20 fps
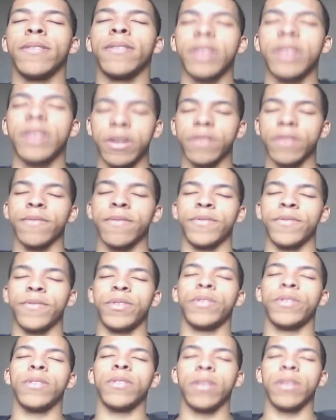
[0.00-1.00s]
Tears of
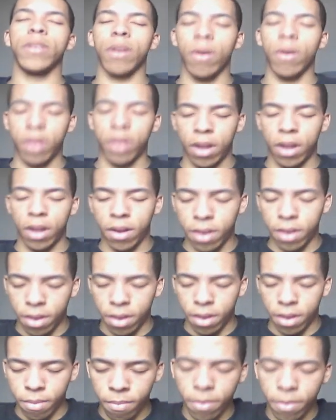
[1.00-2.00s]
near
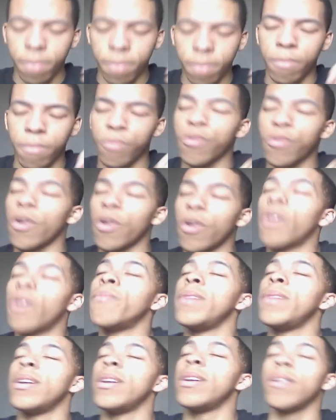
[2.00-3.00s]
drove
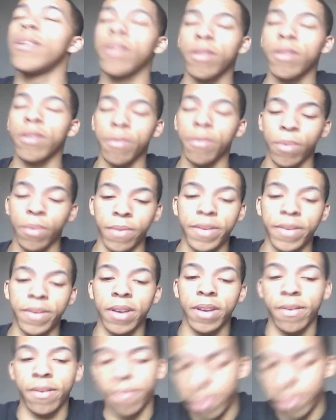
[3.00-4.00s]
me to the point of
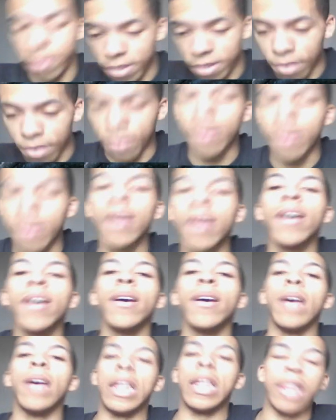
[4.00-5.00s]
tears. So,
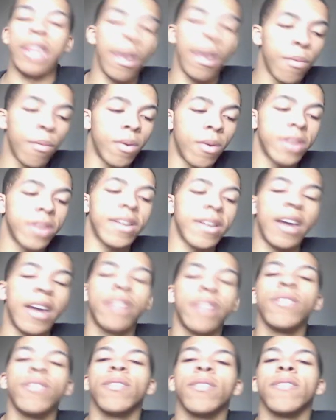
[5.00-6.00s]
and then once I
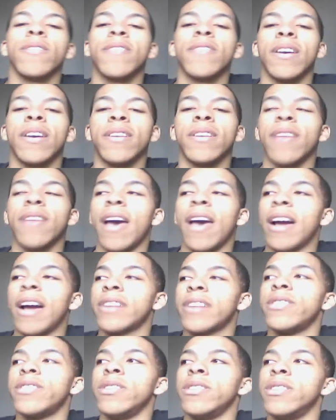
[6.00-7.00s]
took a second to
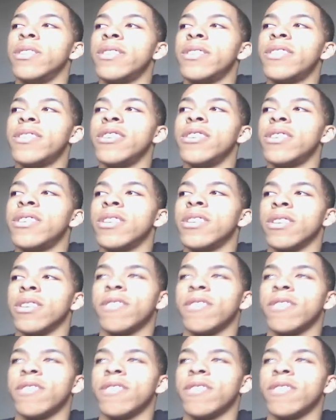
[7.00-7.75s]
actually listen to